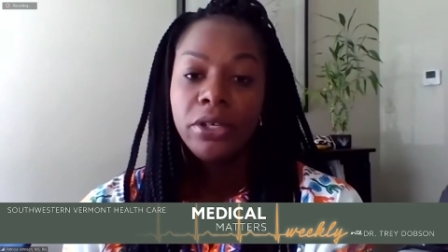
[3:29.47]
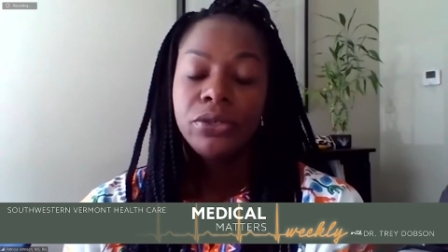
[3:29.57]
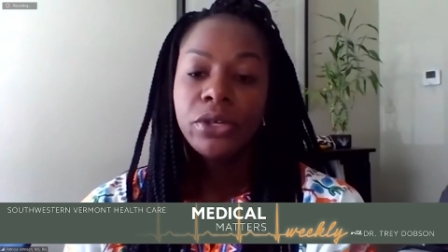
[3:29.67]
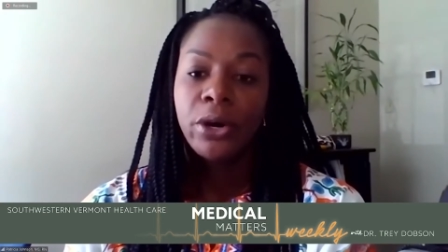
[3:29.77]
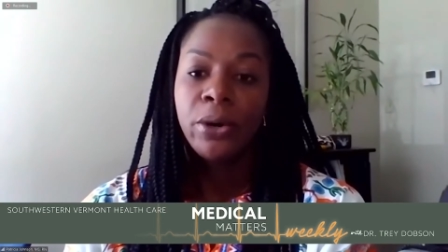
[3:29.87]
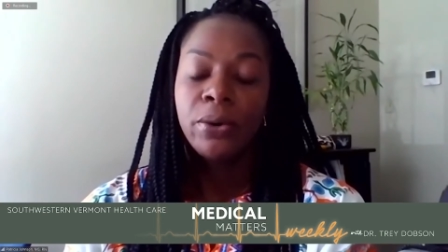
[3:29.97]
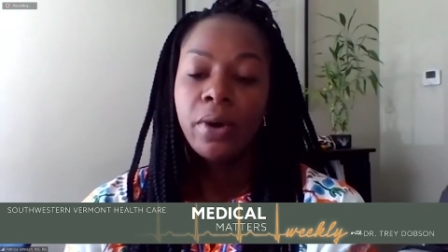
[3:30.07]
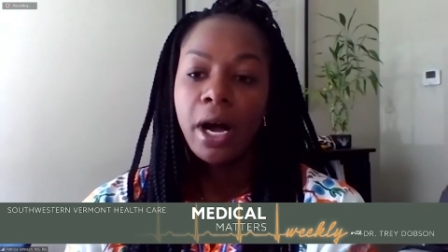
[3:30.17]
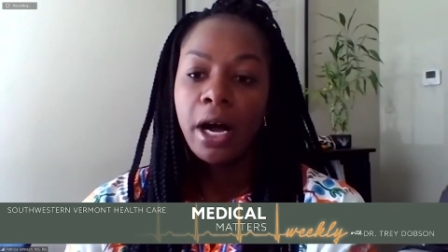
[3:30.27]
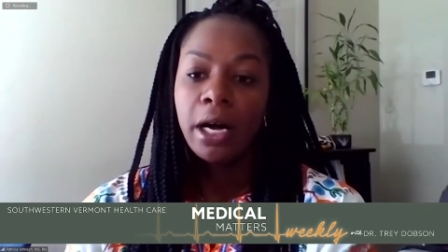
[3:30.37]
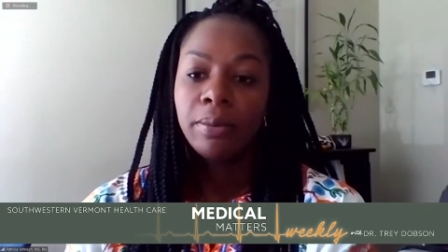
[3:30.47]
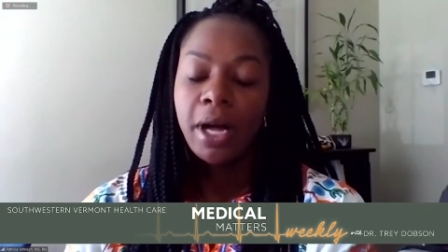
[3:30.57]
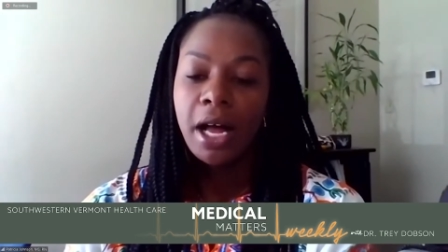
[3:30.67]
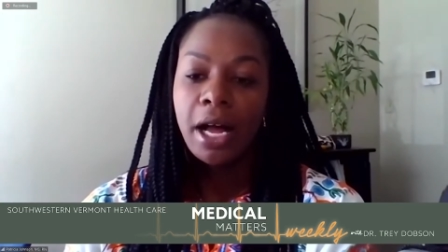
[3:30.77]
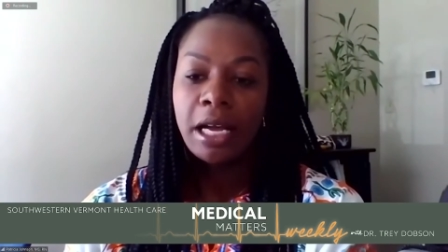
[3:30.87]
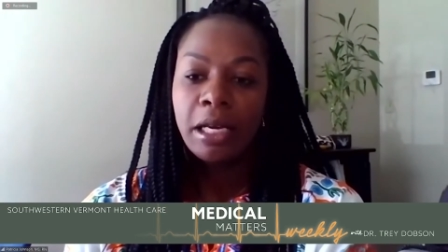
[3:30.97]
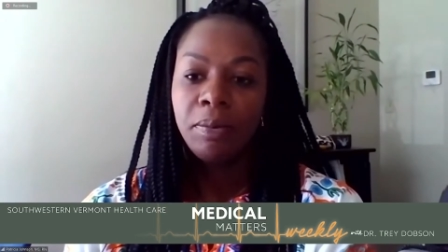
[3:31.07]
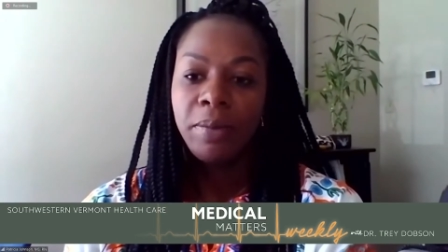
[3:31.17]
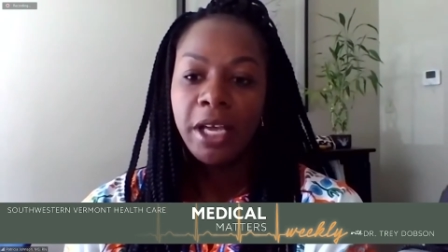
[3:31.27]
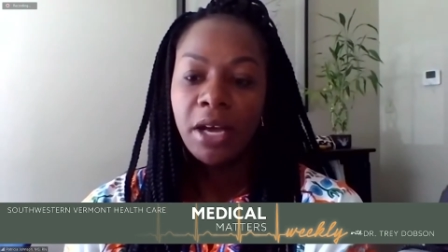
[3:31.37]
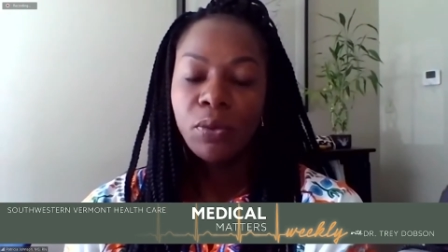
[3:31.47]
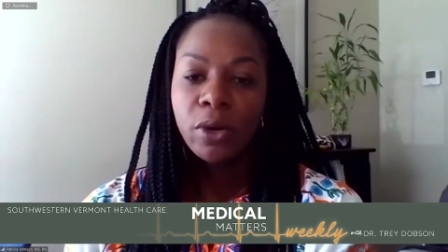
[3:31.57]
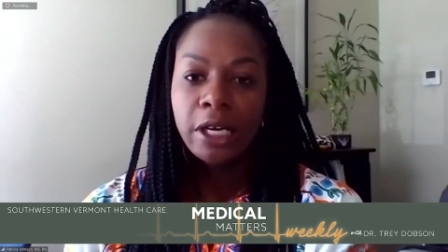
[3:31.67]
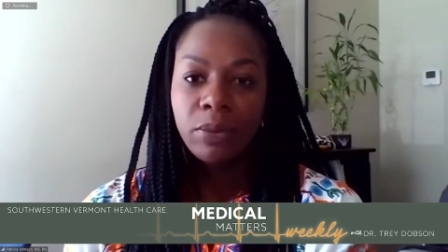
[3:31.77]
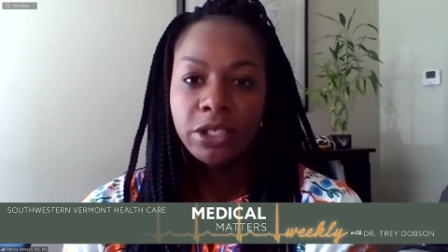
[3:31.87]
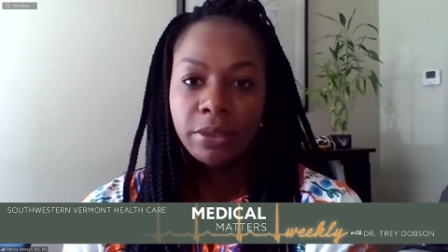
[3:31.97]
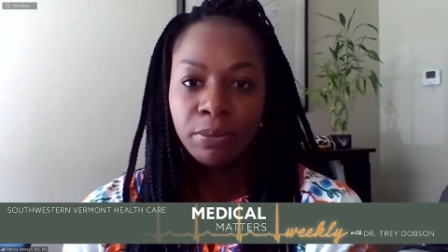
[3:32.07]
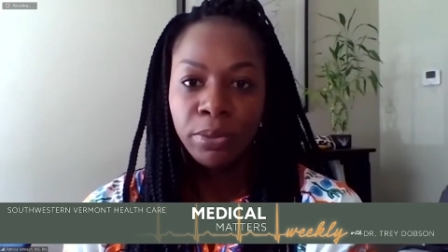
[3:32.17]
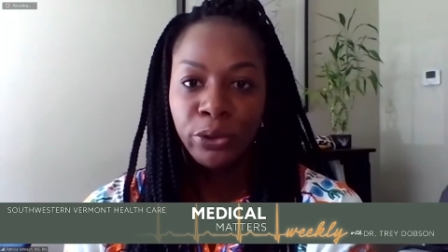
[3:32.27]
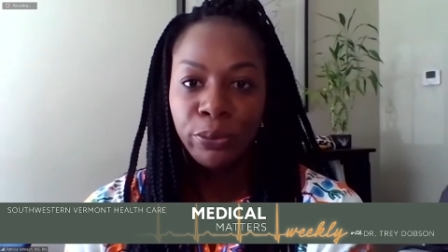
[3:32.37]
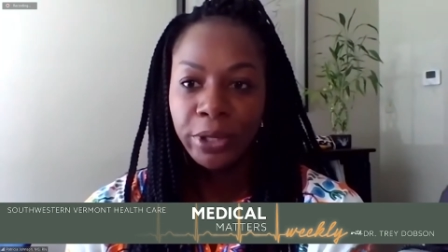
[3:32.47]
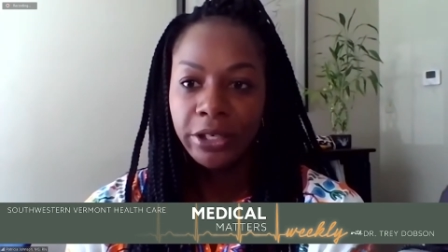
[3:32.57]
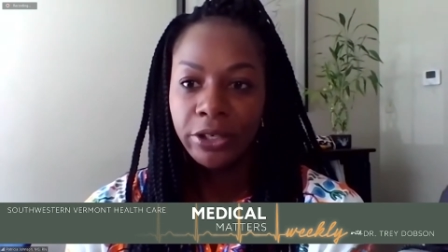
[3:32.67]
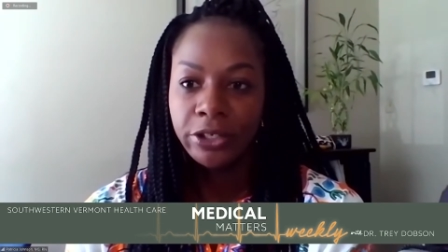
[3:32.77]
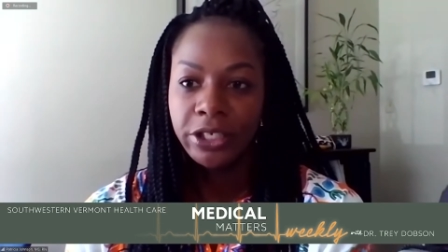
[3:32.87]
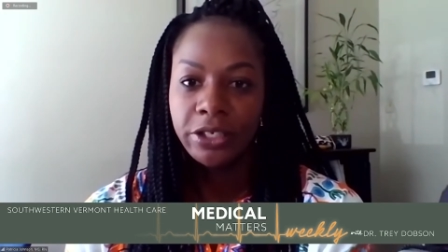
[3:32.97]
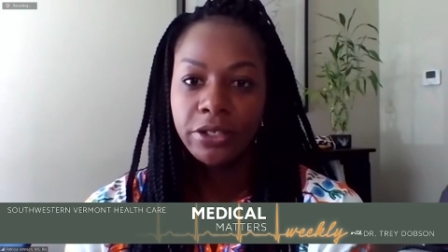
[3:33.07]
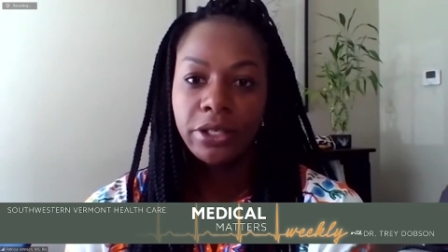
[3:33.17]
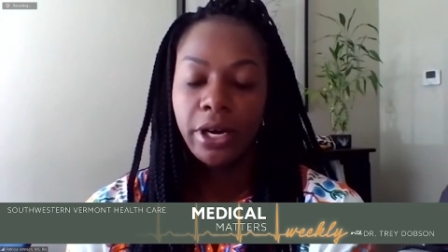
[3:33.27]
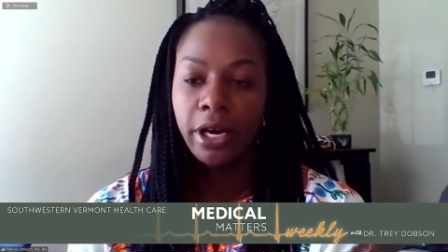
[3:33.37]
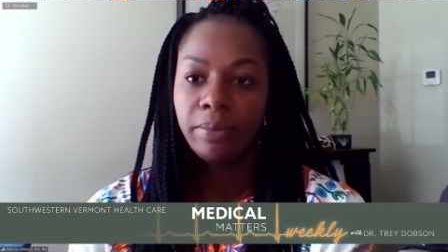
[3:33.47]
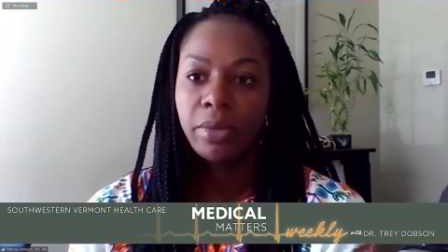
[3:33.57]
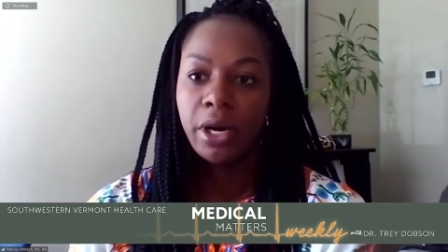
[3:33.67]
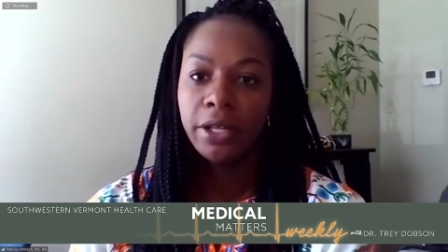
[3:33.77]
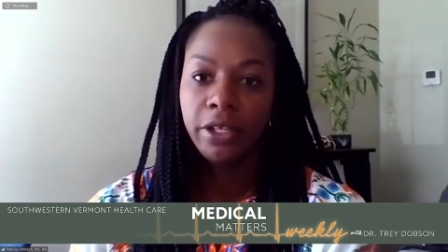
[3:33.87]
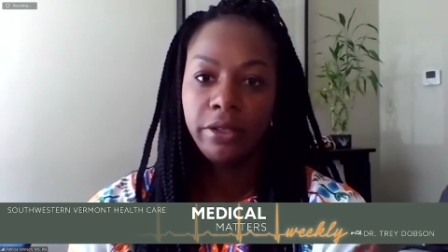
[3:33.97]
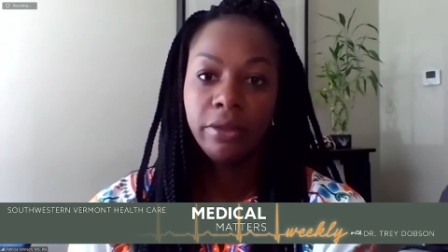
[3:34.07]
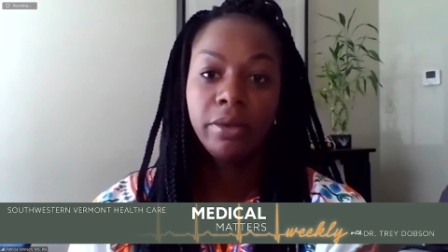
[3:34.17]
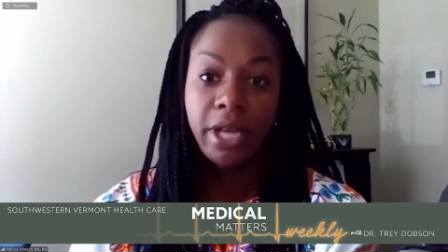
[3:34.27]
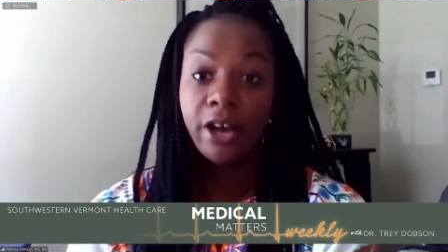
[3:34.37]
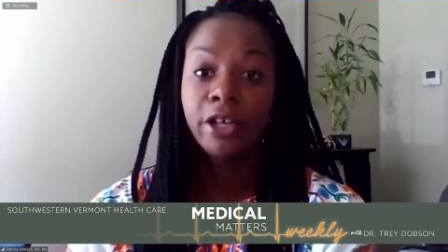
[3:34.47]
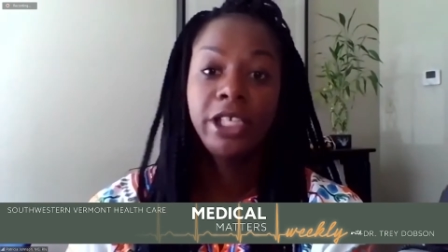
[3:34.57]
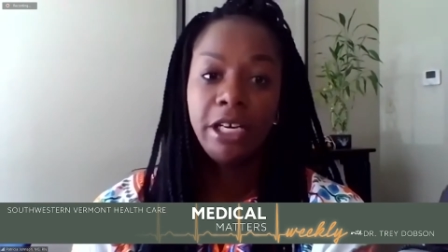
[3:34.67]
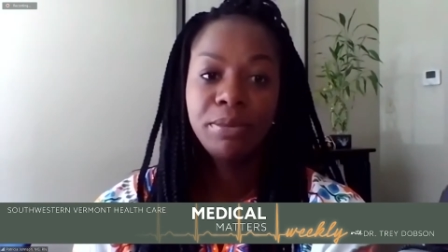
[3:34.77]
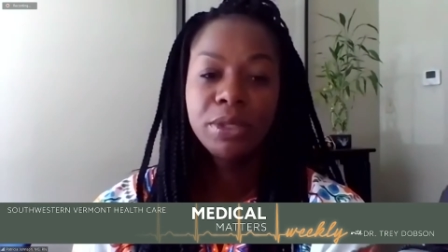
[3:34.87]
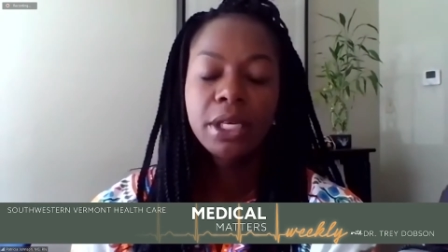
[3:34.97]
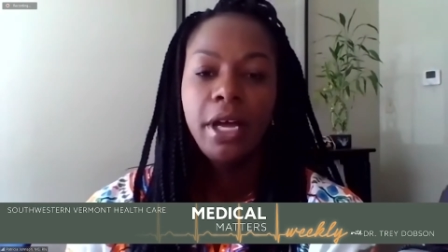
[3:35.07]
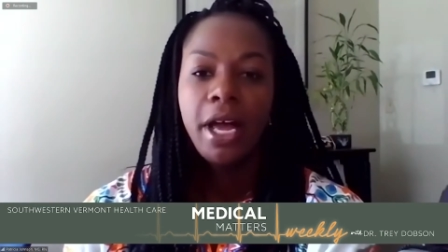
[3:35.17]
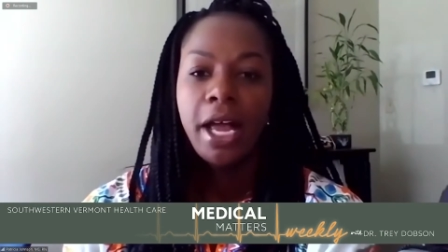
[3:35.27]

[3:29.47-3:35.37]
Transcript: So um, I began working with some blueprint nurses um, on the care teams,